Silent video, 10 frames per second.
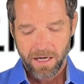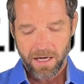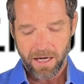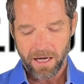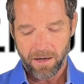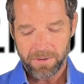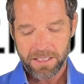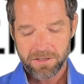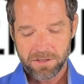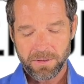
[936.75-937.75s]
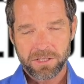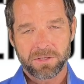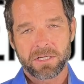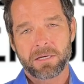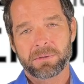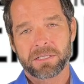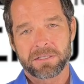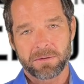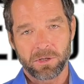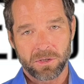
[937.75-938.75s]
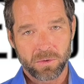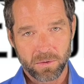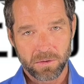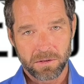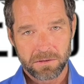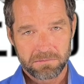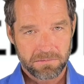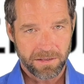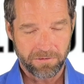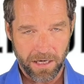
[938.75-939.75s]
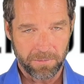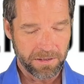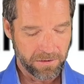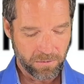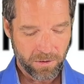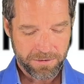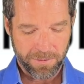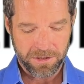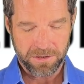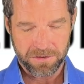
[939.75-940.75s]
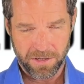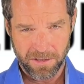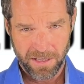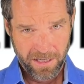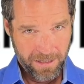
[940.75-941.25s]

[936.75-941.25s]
And then just make sure you keep it in a somewhat cool environment. You know, room temperature is good.